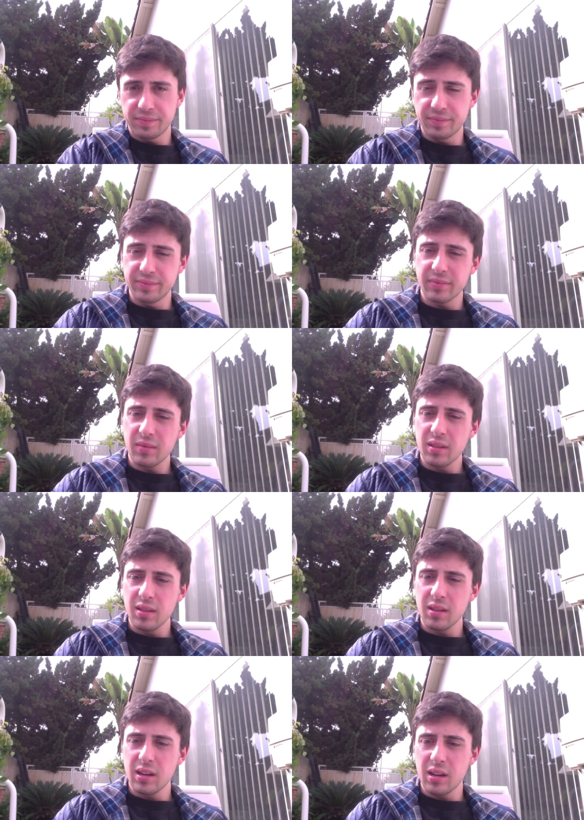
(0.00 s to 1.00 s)

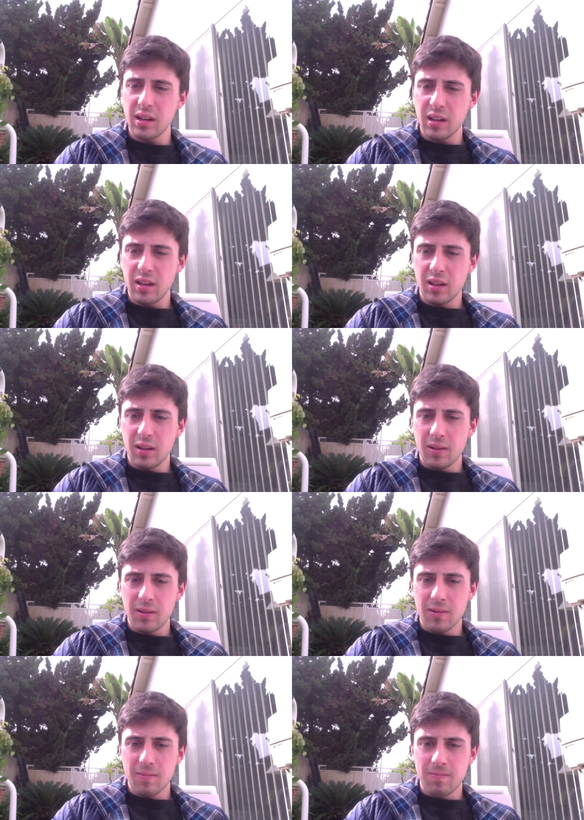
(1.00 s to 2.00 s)

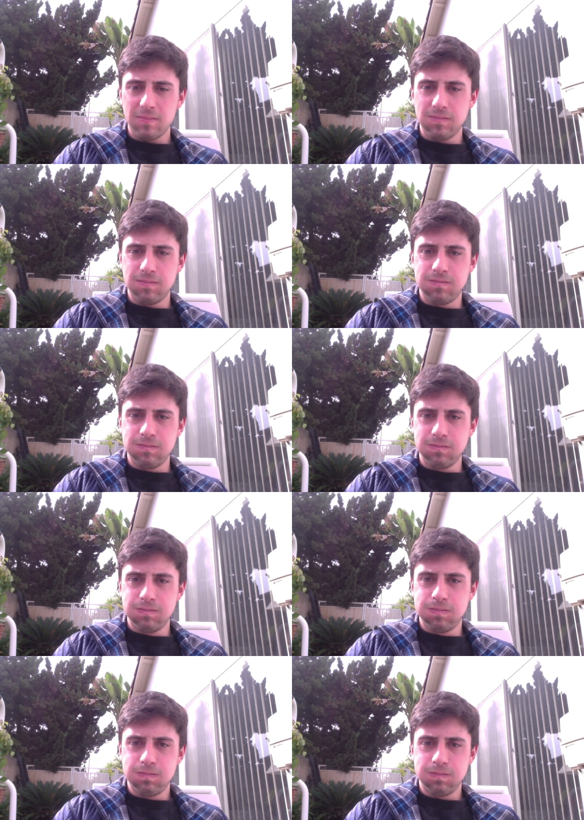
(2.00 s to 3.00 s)

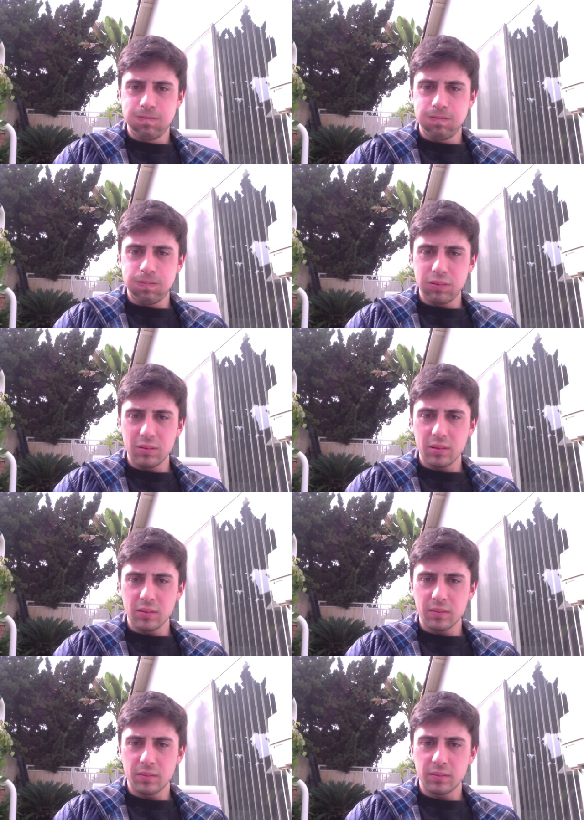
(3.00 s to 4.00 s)

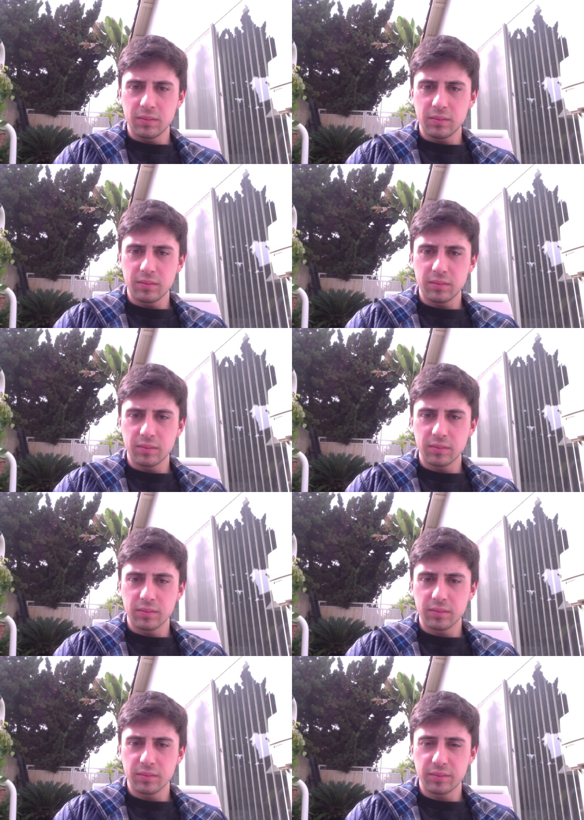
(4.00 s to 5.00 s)

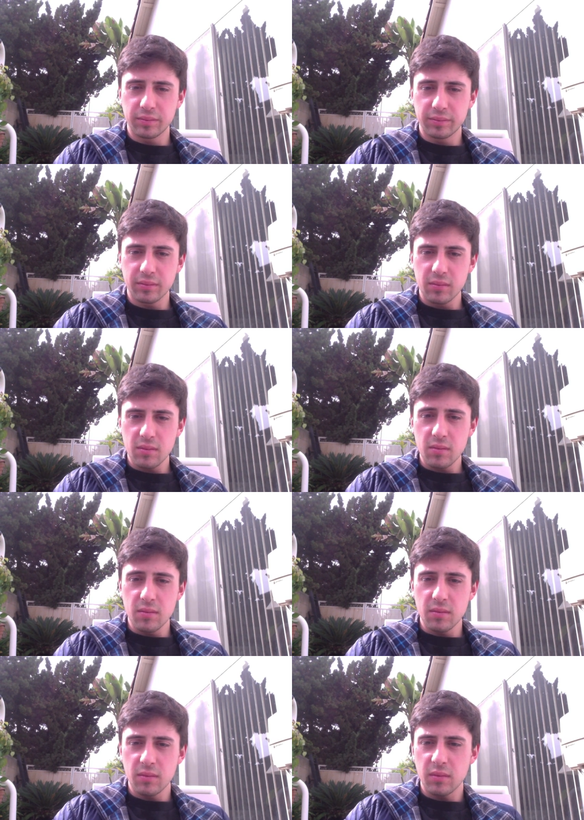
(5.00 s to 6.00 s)

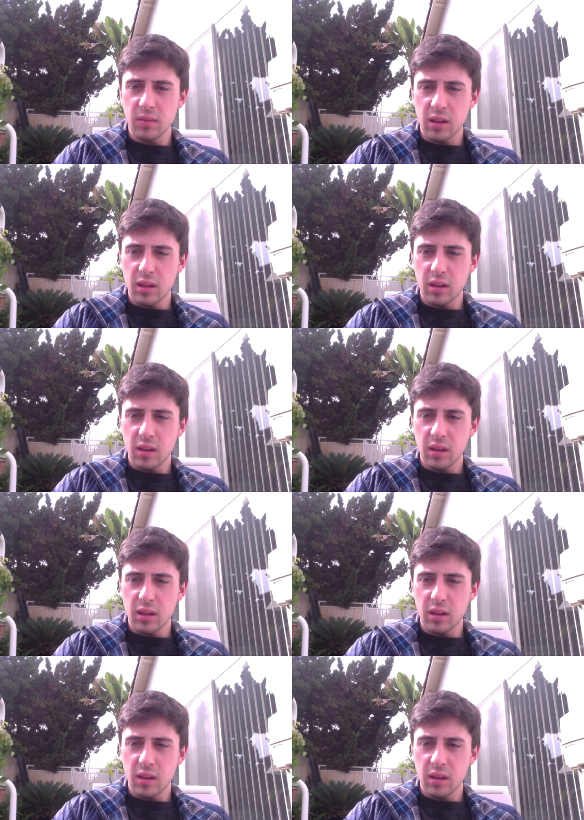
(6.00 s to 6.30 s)
No one is speaking in this clip.